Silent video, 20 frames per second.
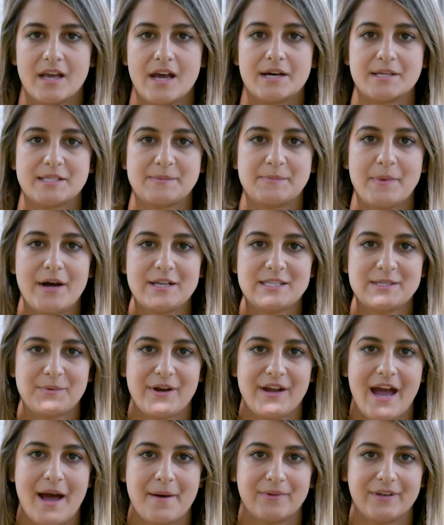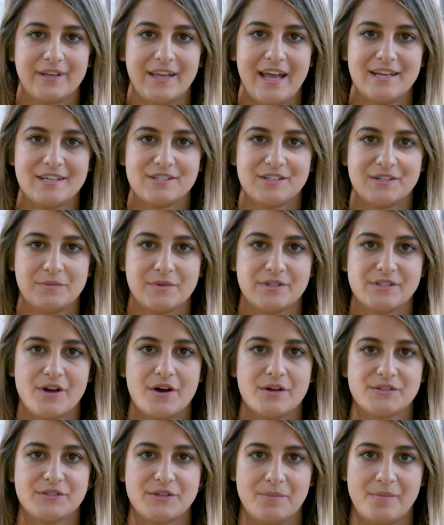A spot spray application was
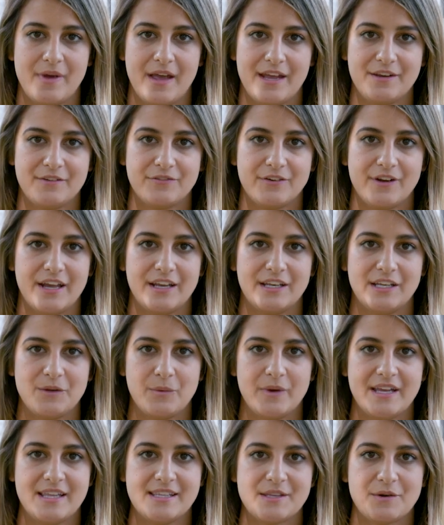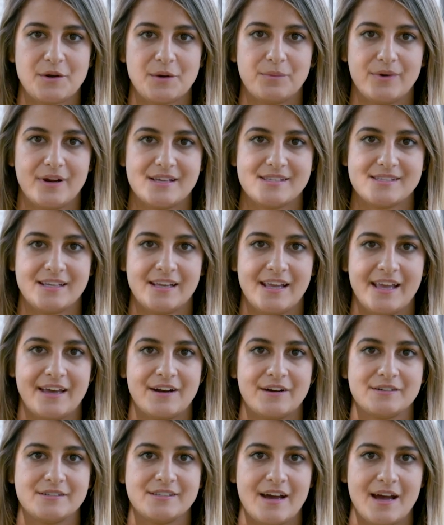also made for any weeds that were present at
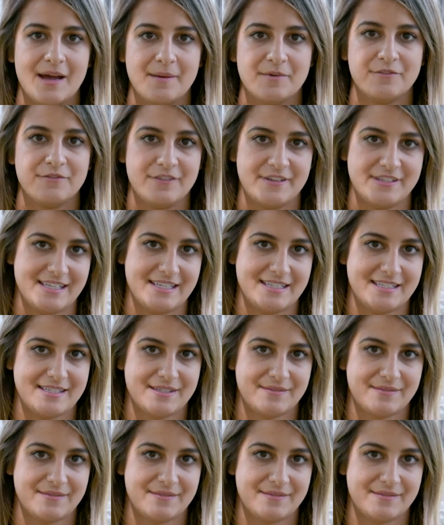our time of visit.